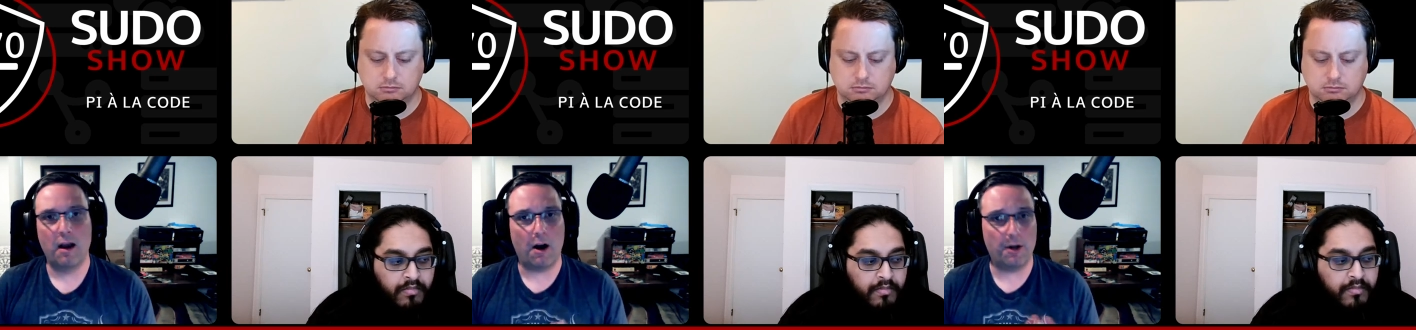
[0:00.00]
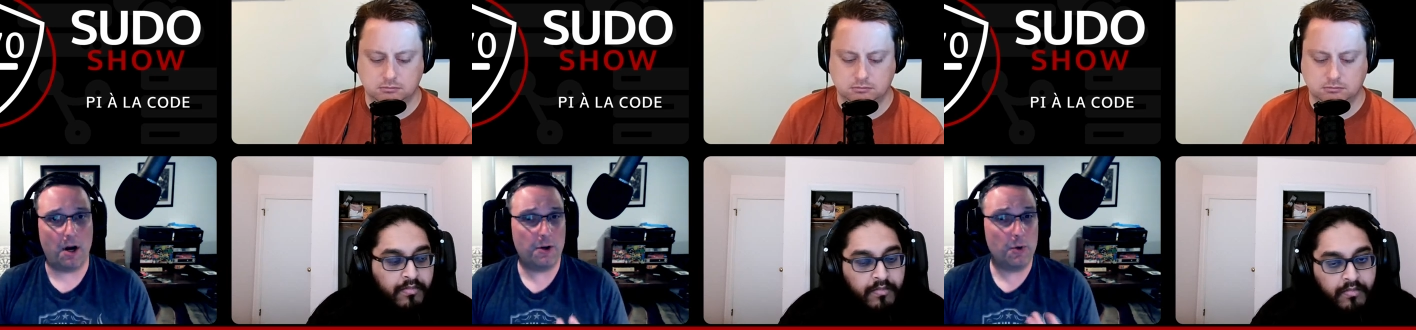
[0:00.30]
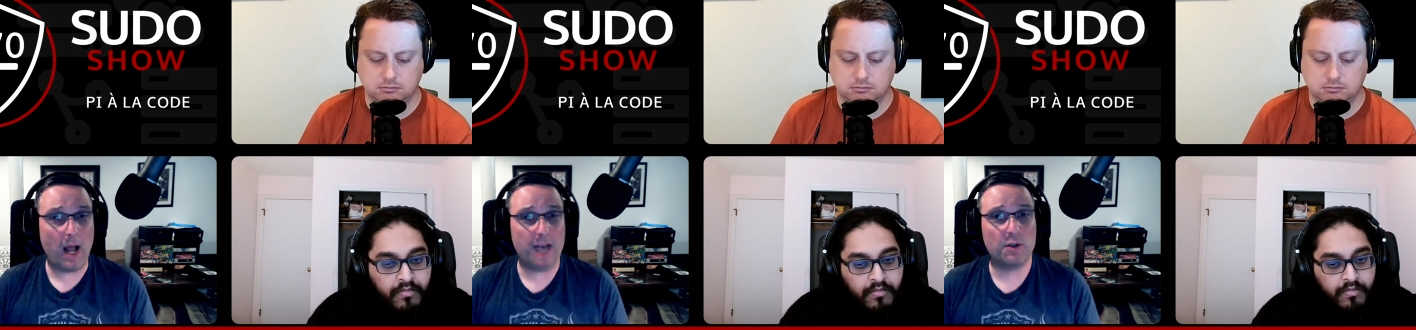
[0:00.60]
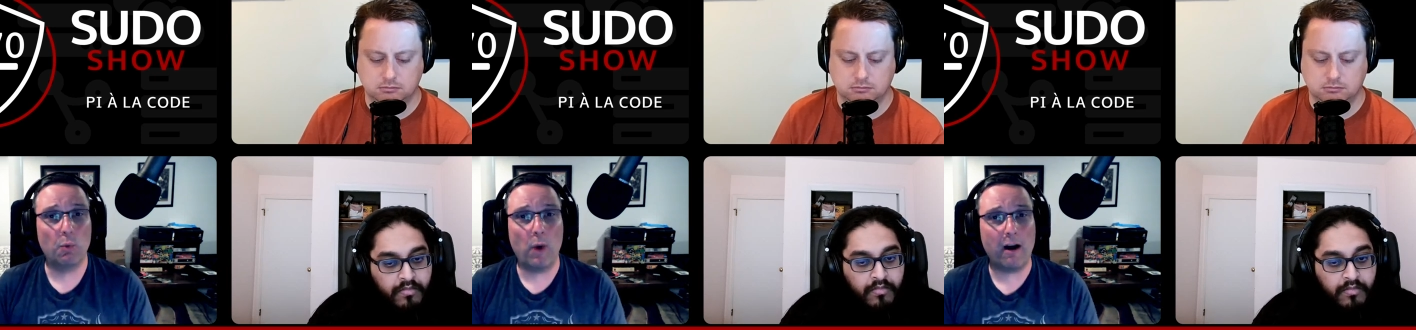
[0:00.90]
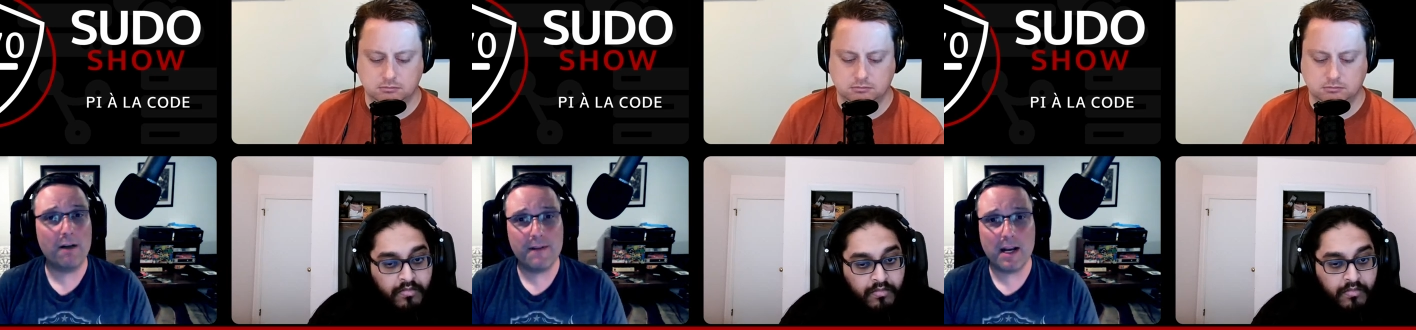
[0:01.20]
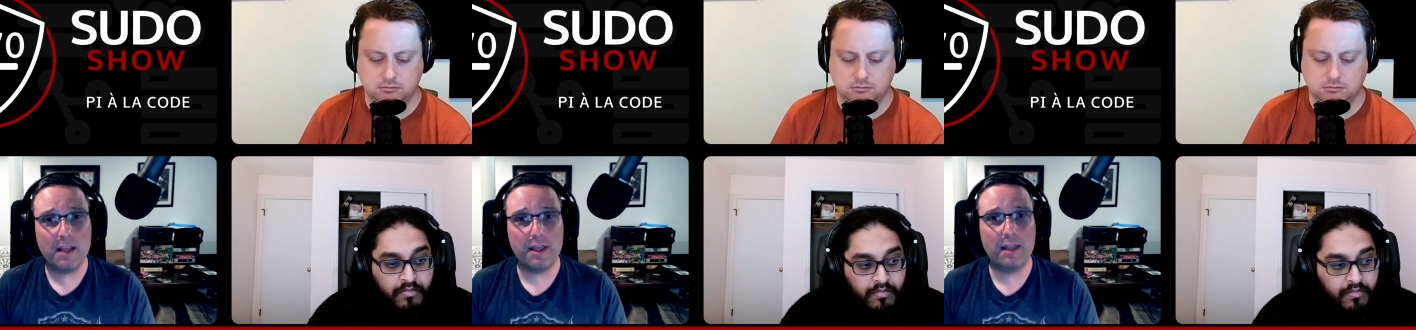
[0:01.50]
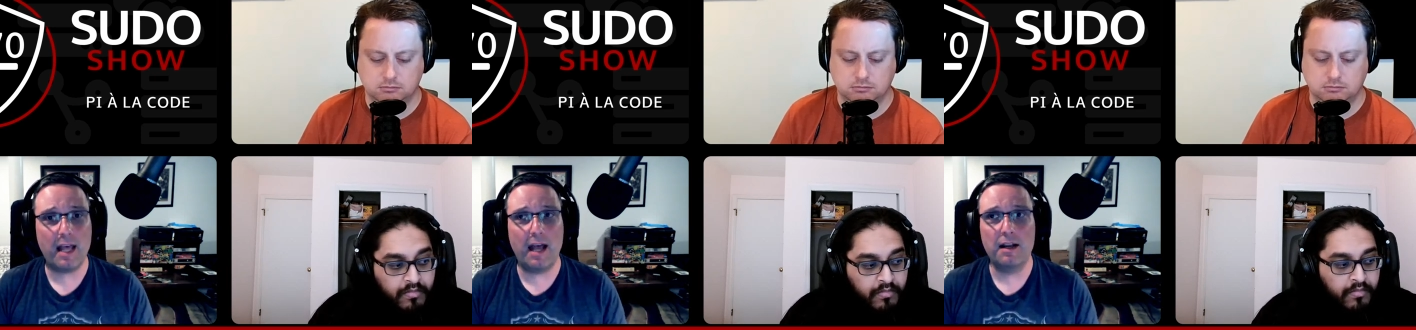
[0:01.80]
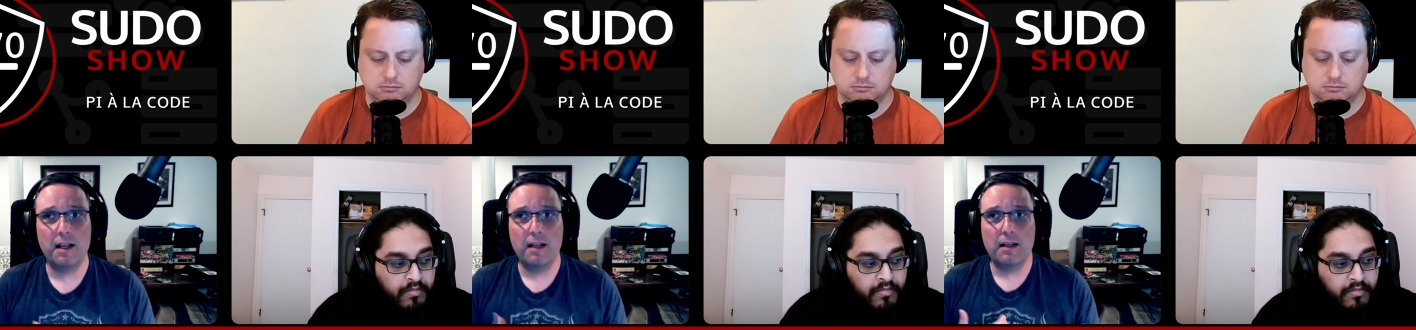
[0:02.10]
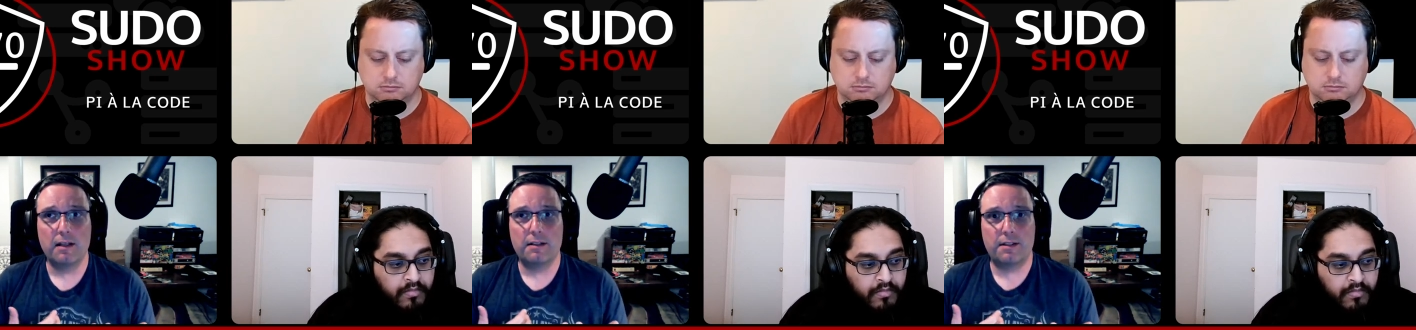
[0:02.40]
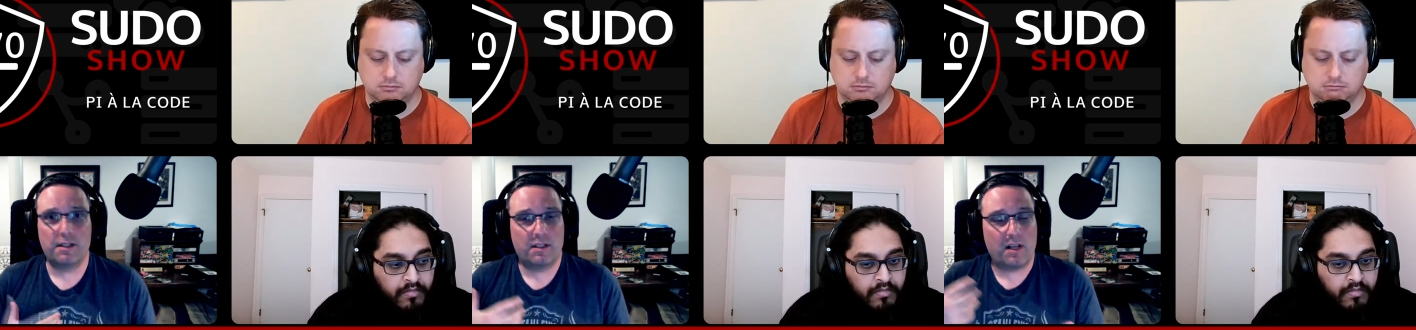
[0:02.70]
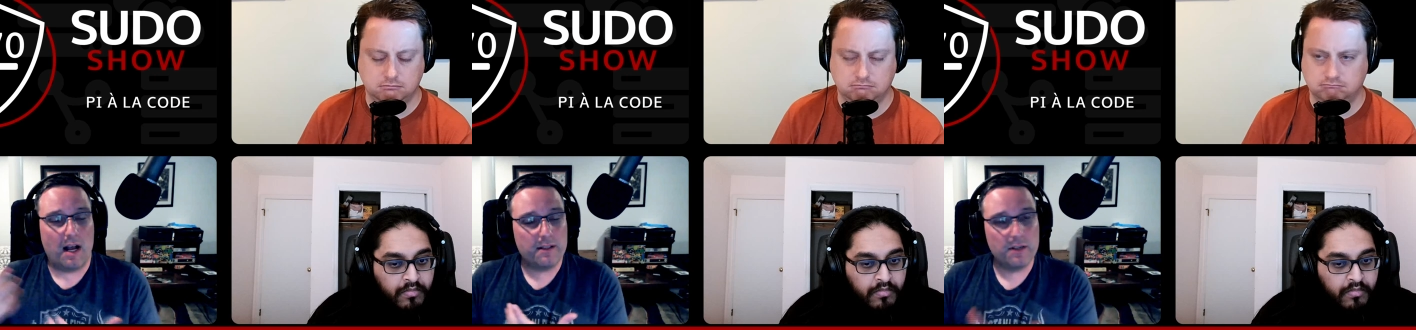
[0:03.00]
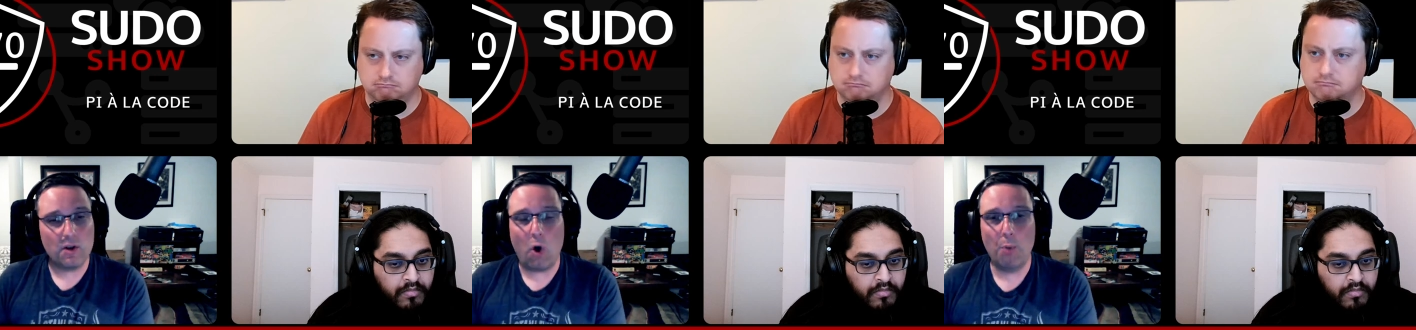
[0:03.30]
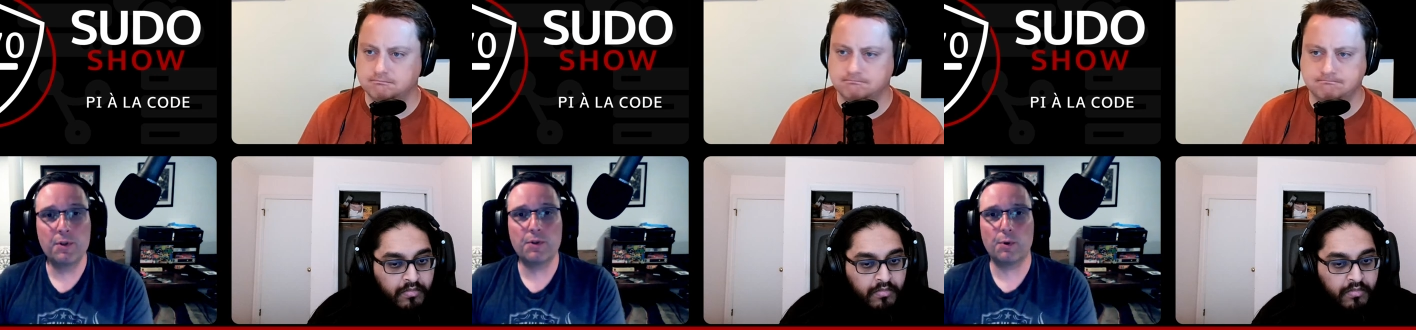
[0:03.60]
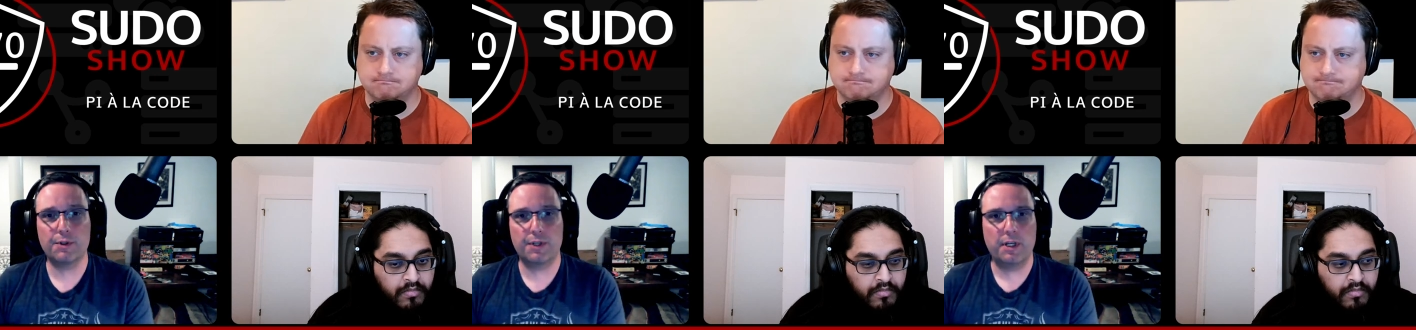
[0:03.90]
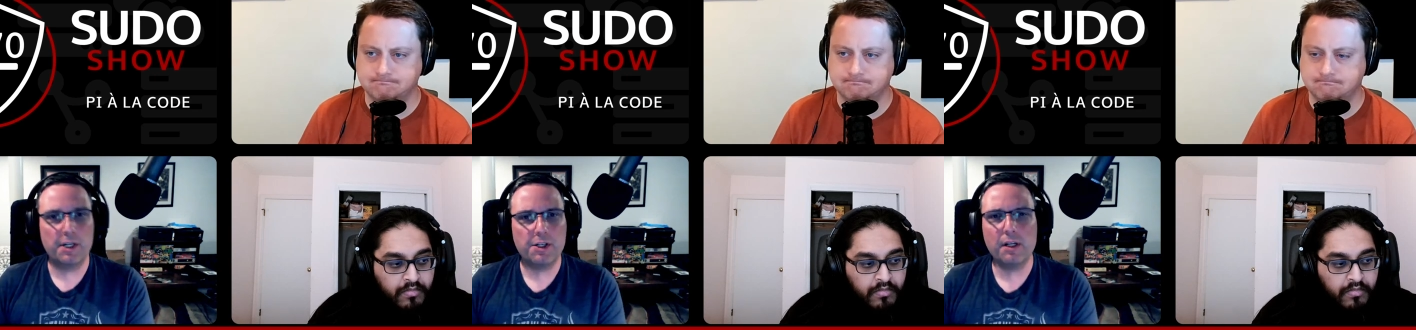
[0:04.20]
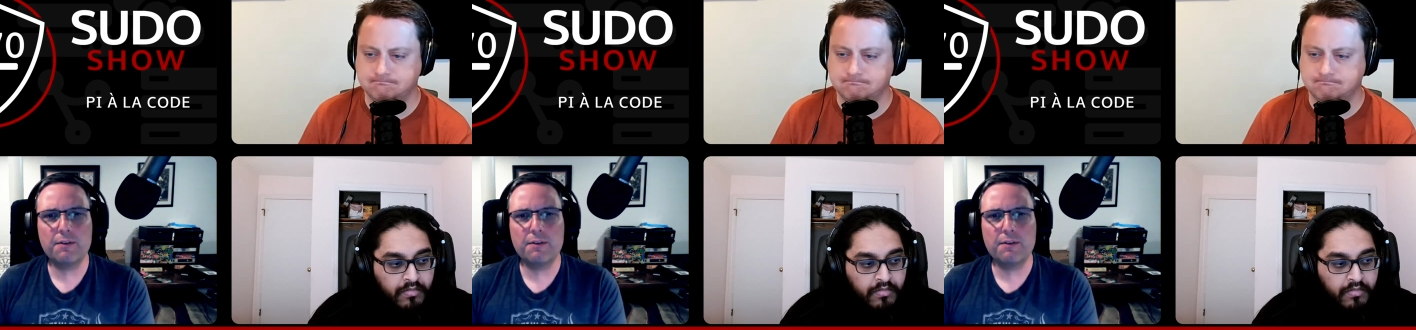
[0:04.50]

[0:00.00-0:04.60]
Speaker 1: Are, are you guys aware of anything that discusses open source initiatives